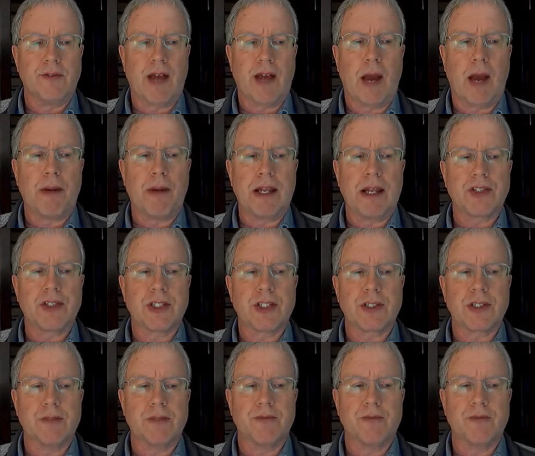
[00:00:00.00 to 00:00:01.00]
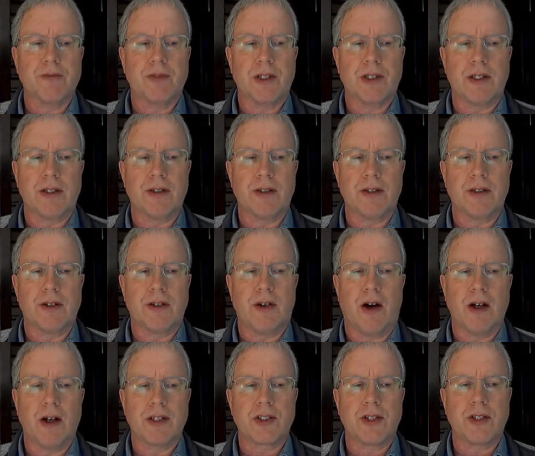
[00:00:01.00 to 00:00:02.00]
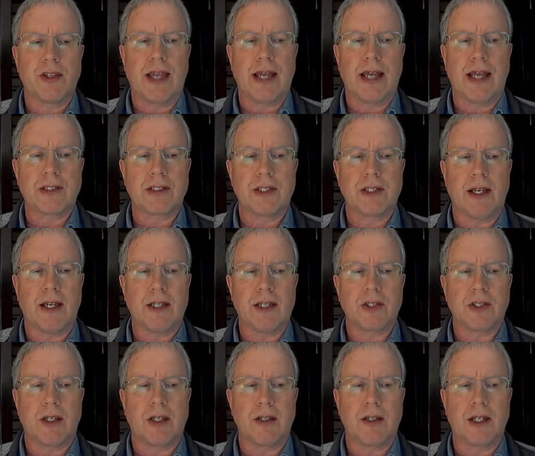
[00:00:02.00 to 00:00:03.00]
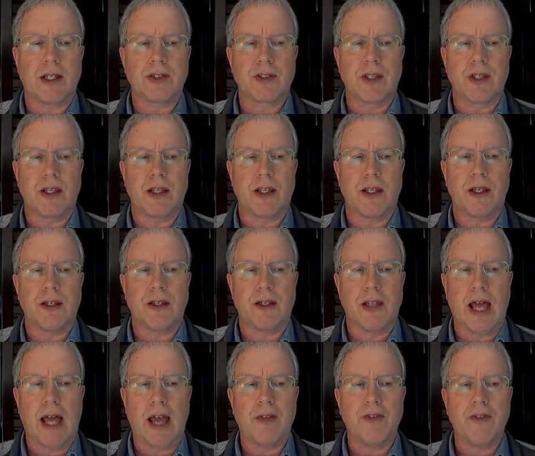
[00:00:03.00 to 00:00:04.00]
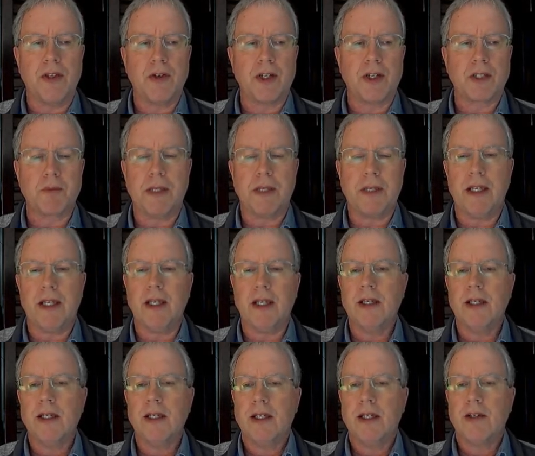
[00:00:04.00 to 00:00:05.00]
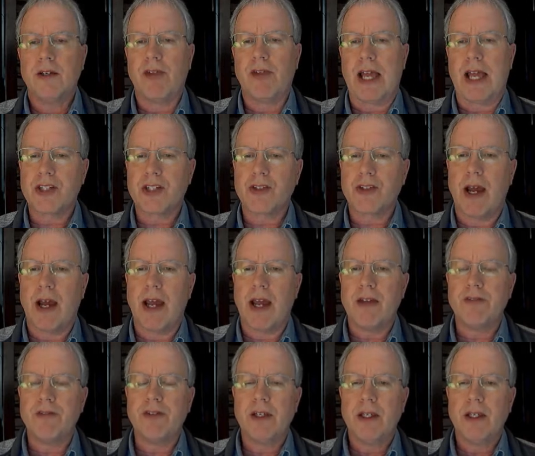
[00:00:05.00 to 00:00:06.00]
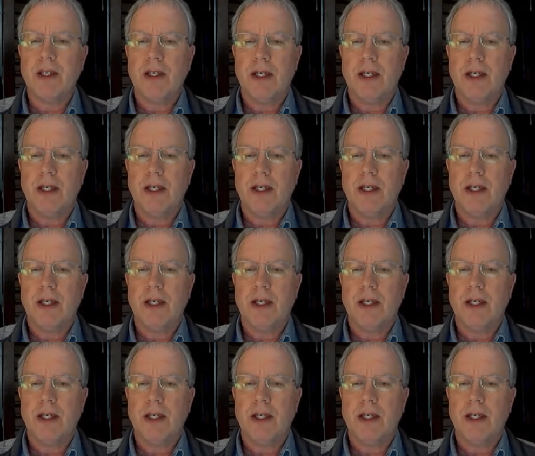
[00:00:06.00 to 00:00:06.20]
operating system onto that as a live USB flash drive,